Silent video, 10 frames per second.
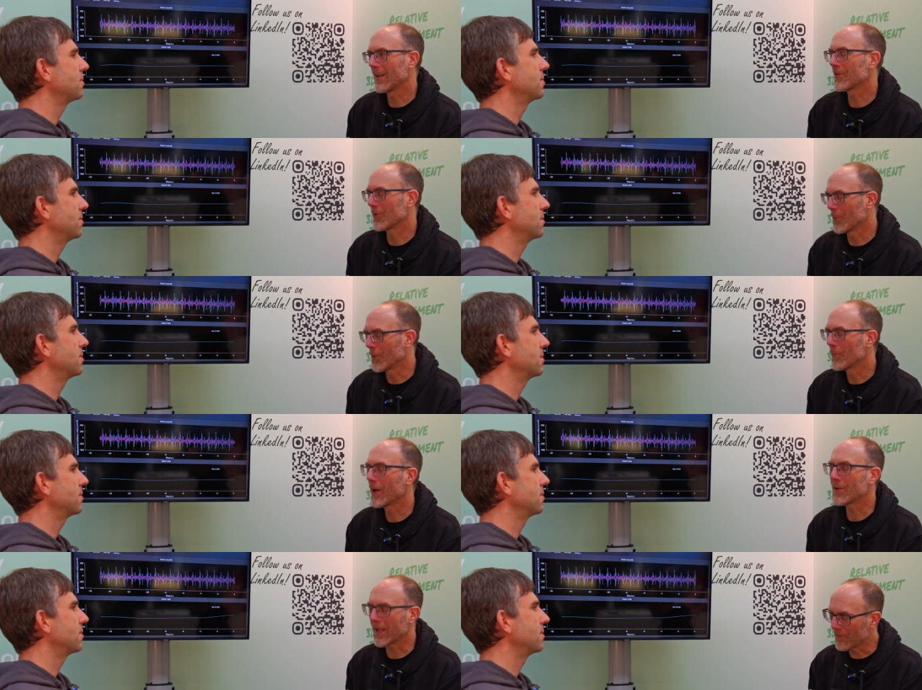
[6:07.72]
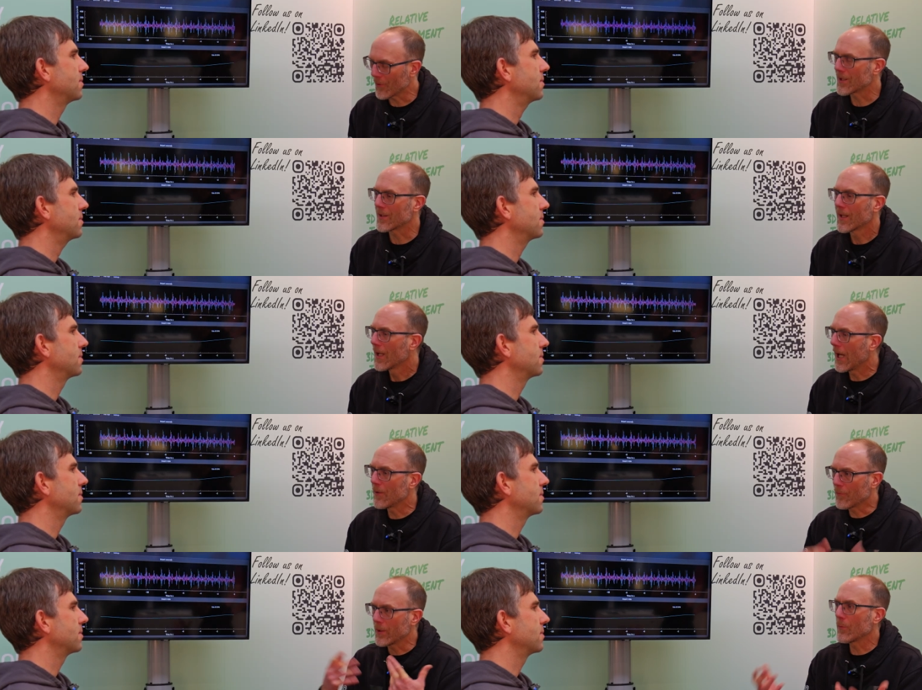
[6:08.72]
Speaker 1: that's normal. Okay, very good.
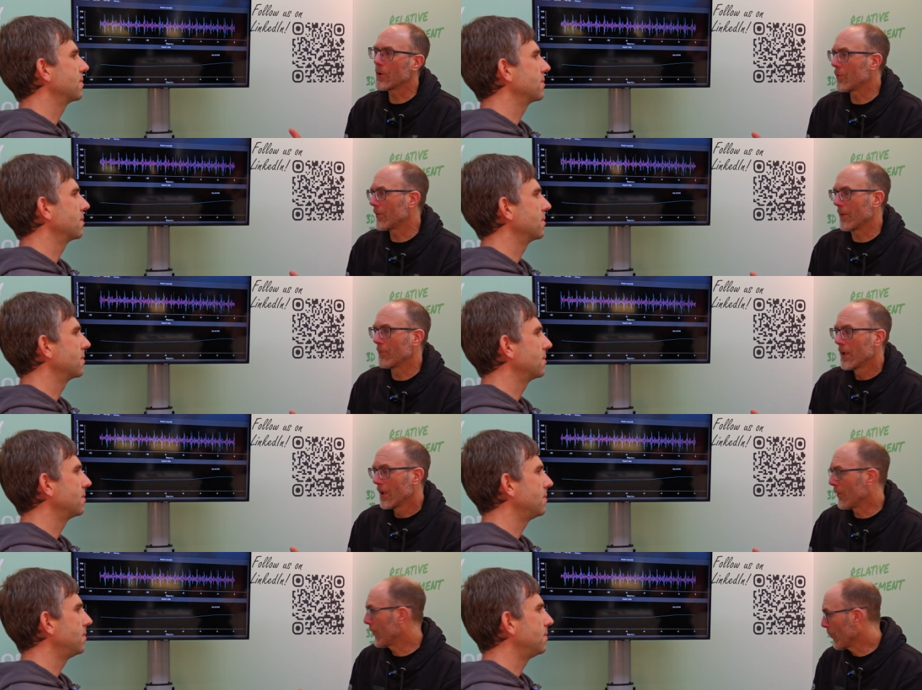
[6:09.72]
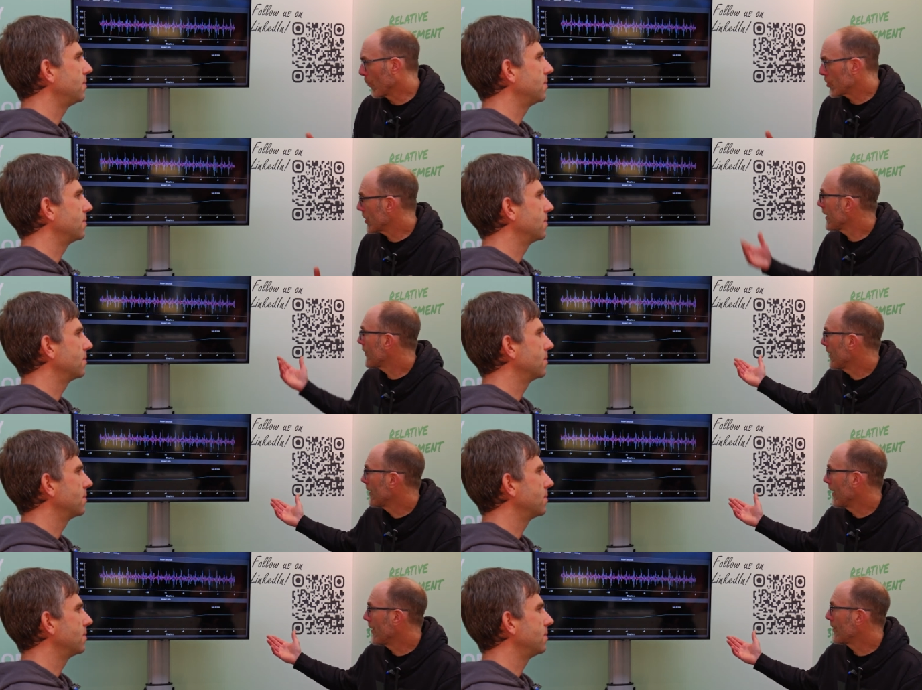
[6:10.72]
And for anyone who's watching this
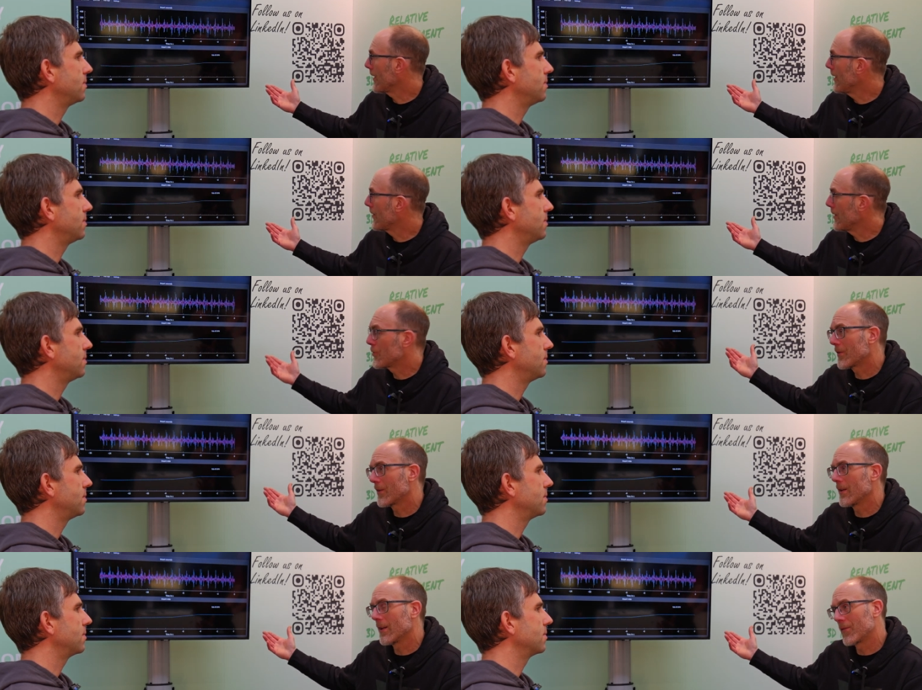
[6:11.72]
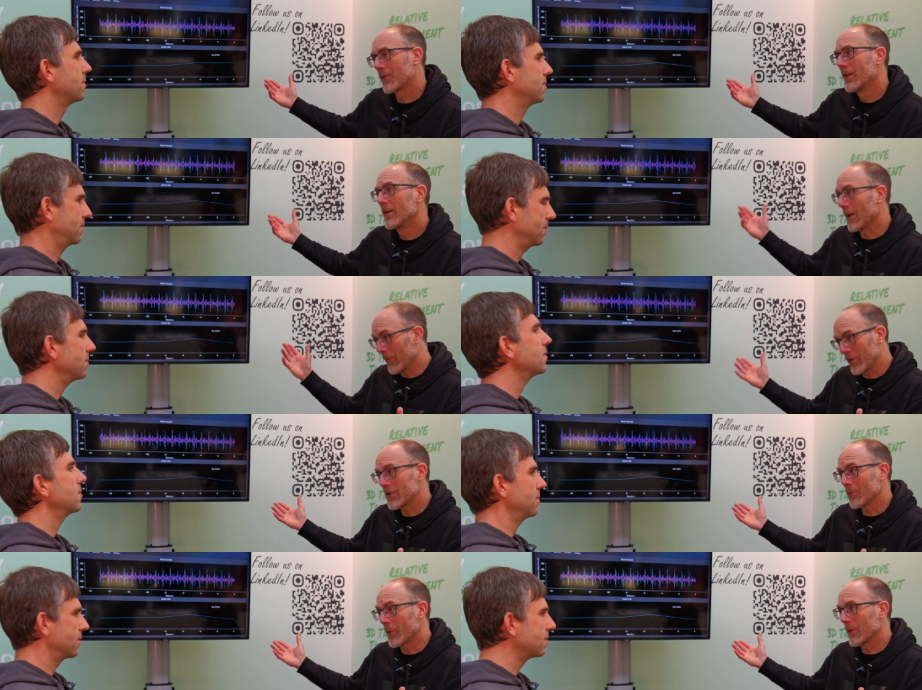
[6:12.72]
and is interested in this
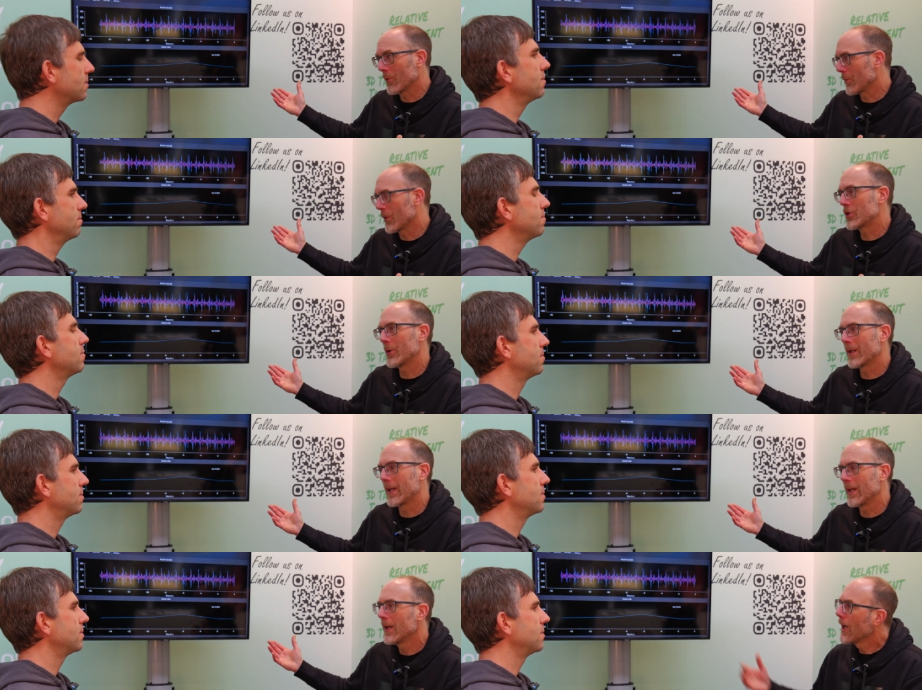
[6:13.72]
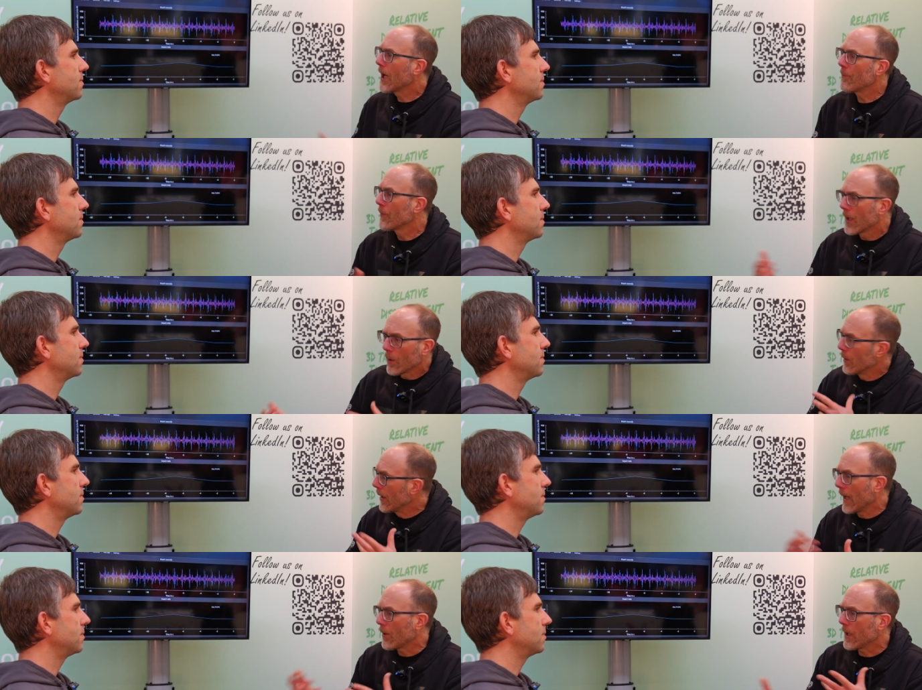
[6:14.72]
demonstration we're showing here,
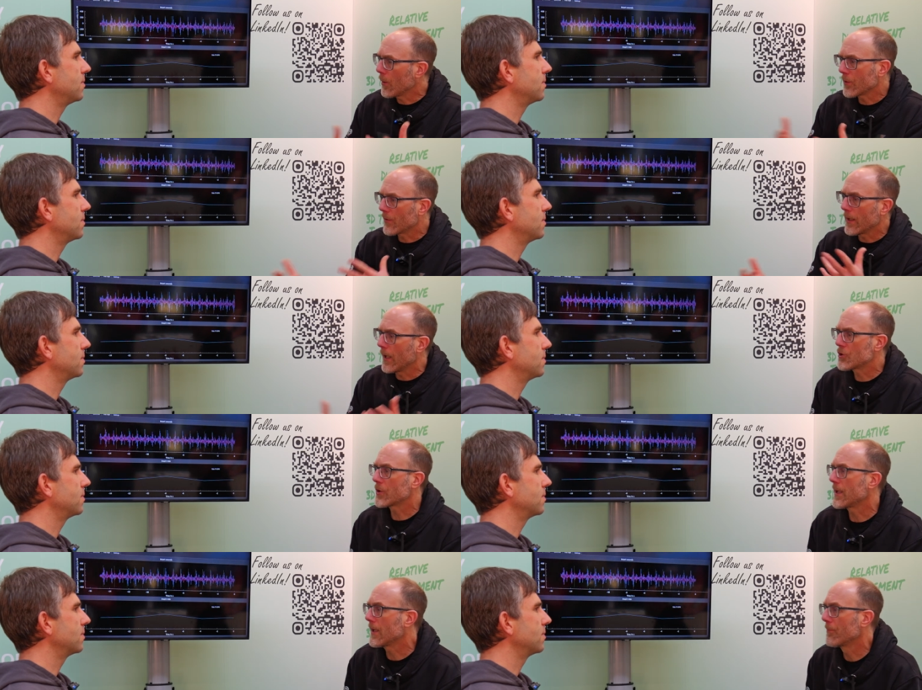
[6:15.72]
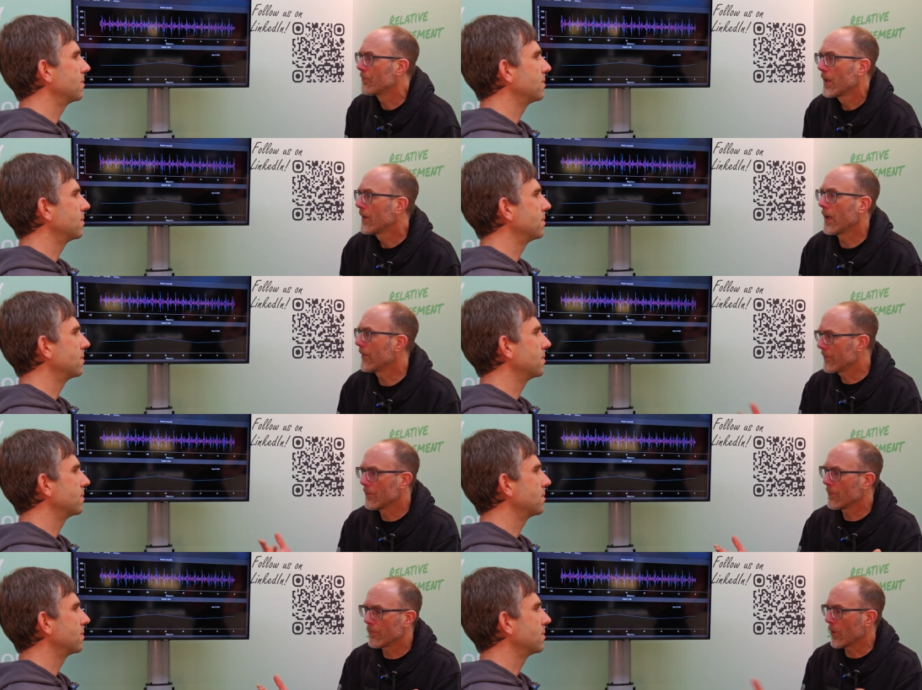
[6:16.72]
how should they
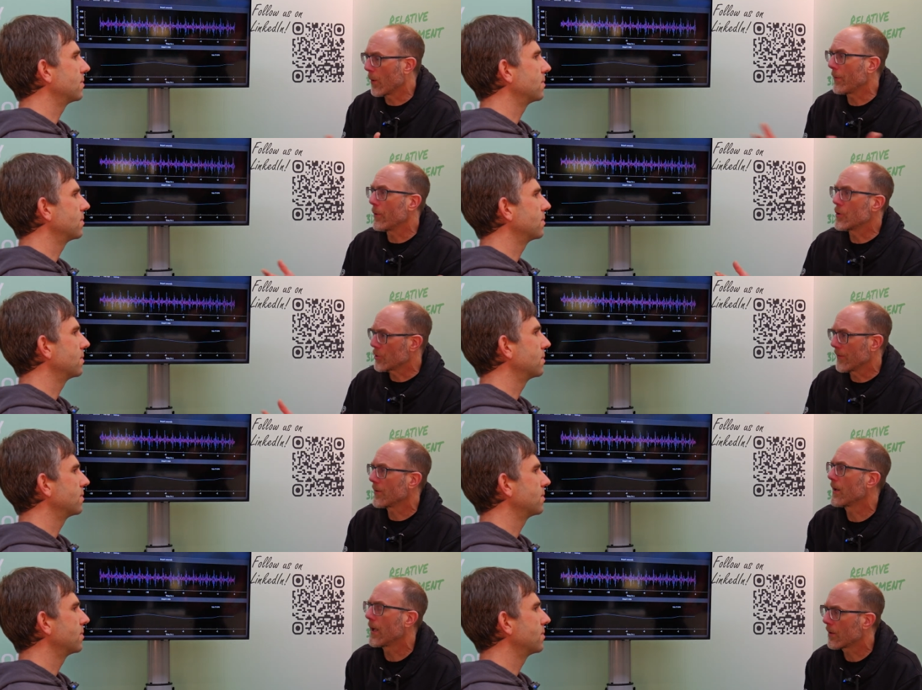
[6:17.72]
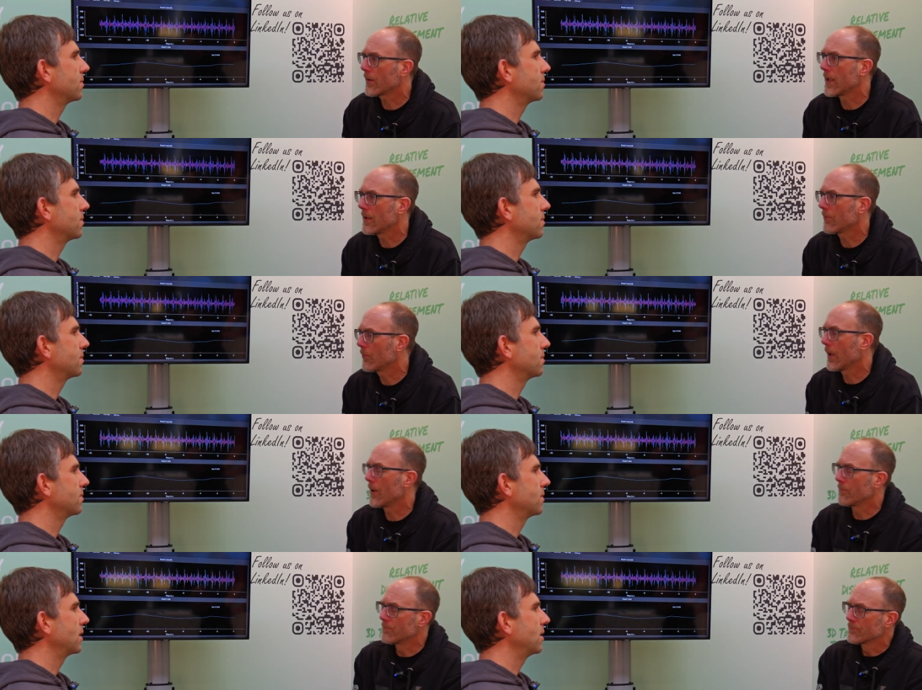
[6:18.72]
follow up their interest? How can they
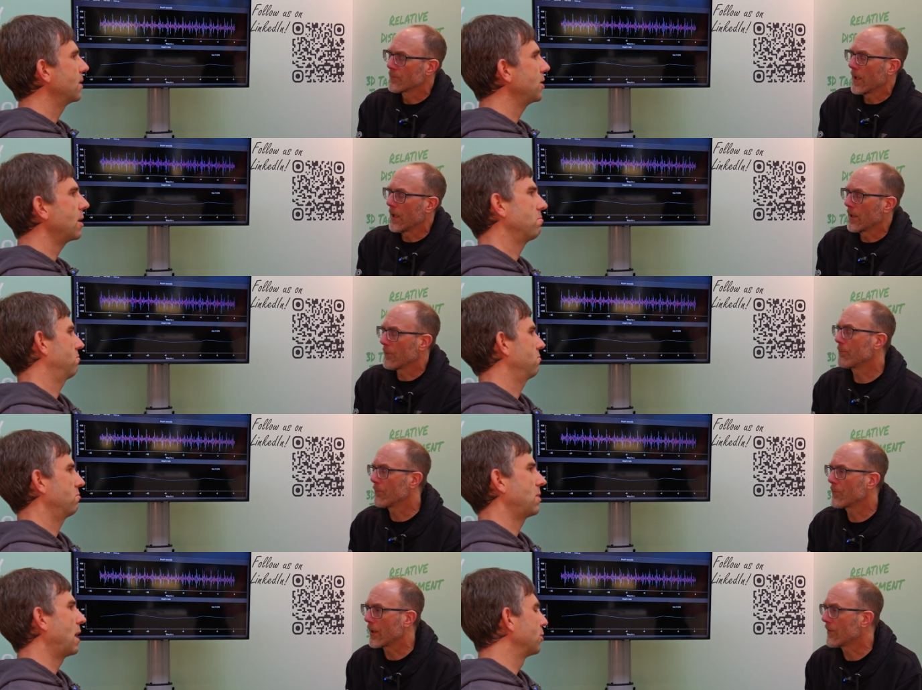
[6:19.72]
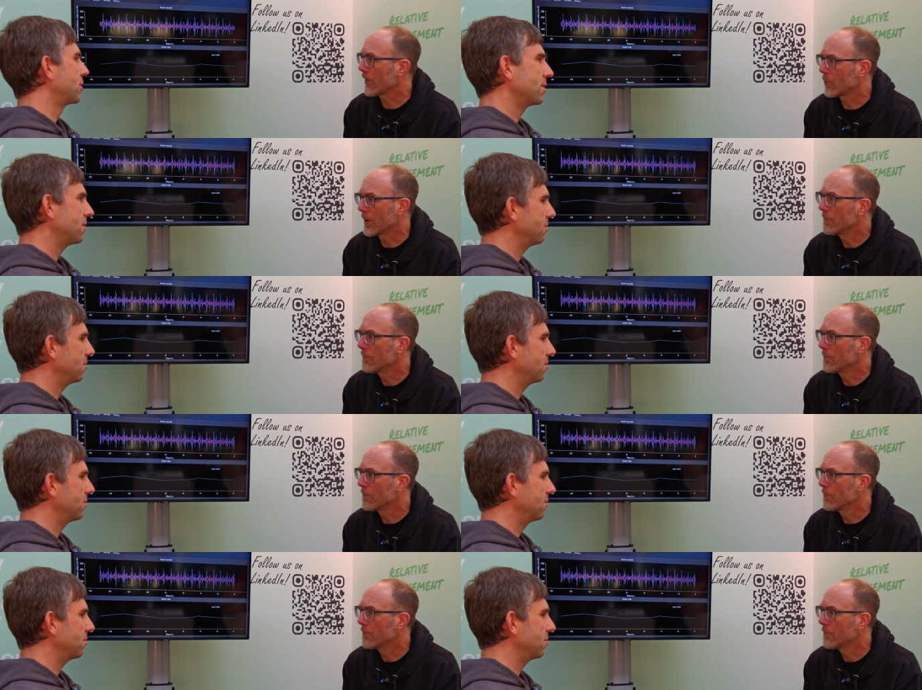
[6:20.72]
Speaker 2: get in
Speaker 1: touch with you? I